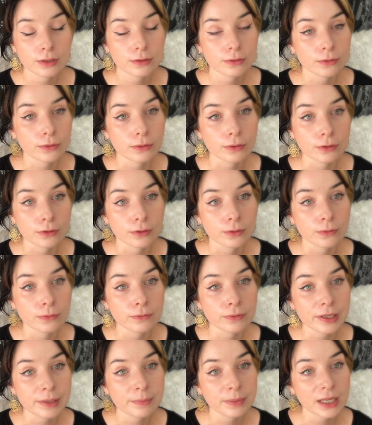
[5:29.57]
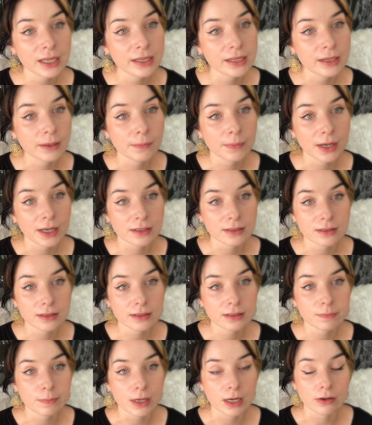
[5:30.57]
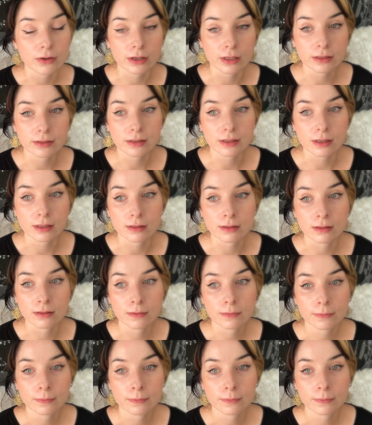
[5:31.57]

or replaying past experiences.